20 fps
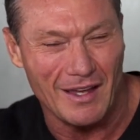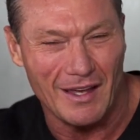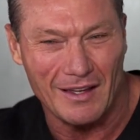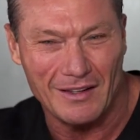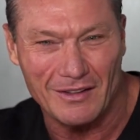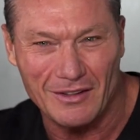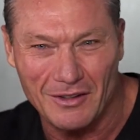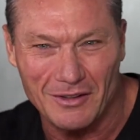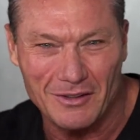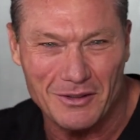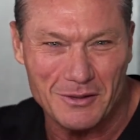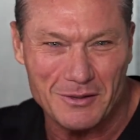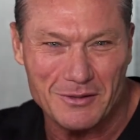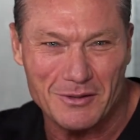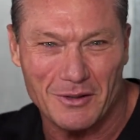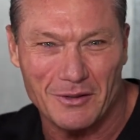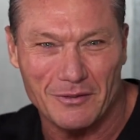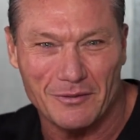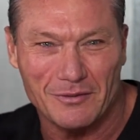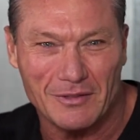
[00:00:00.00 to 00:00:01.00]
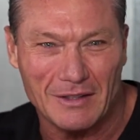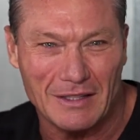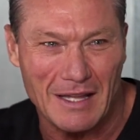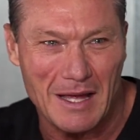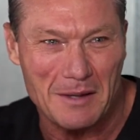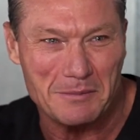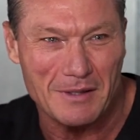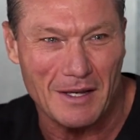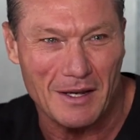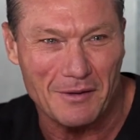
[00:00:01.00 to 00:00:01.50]
Yeah, you sort of
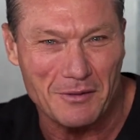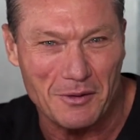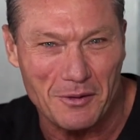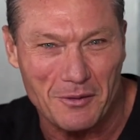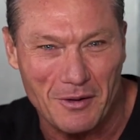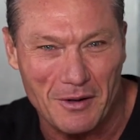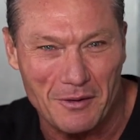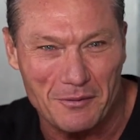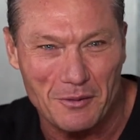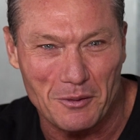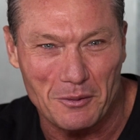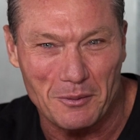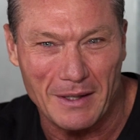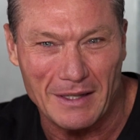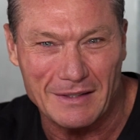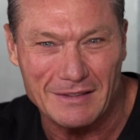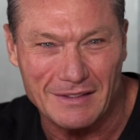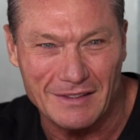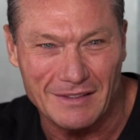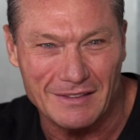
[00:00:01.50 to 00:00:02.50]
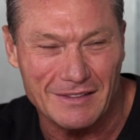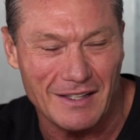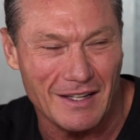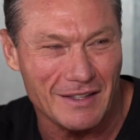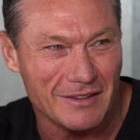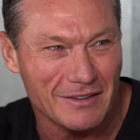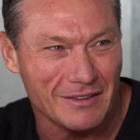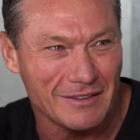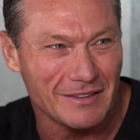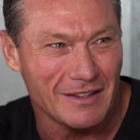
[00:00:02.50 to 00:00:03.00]
collapse after 3 or 4 weeks and
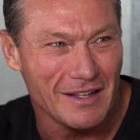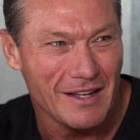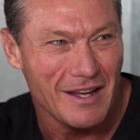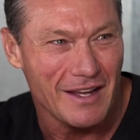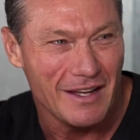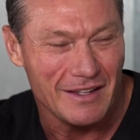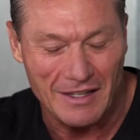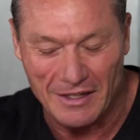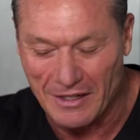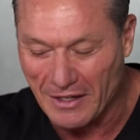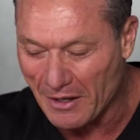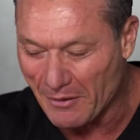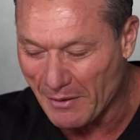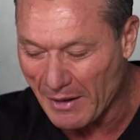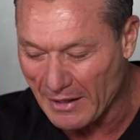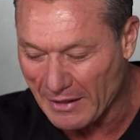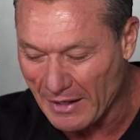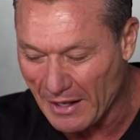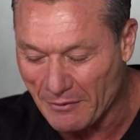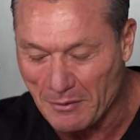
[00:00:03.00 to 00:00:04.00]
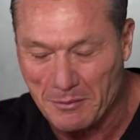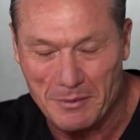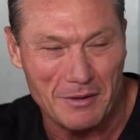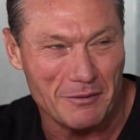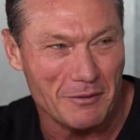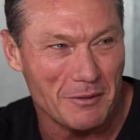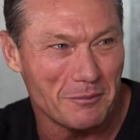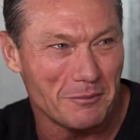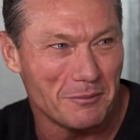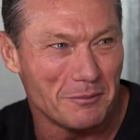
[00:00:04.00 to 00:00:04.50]
then you go out and have a bit
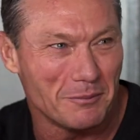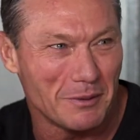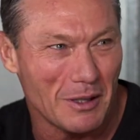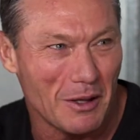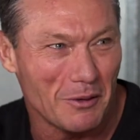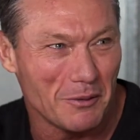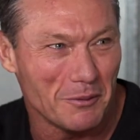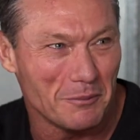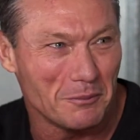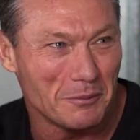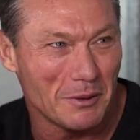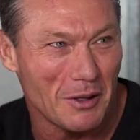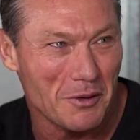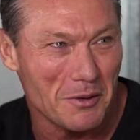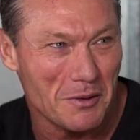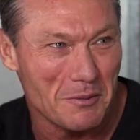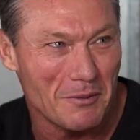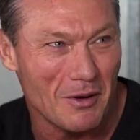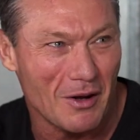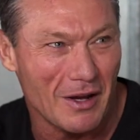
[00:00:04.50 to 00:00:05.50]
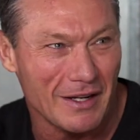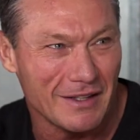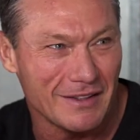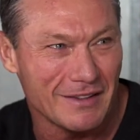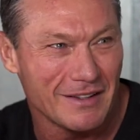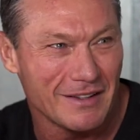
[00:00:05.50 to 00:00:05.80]
of a blow your mind.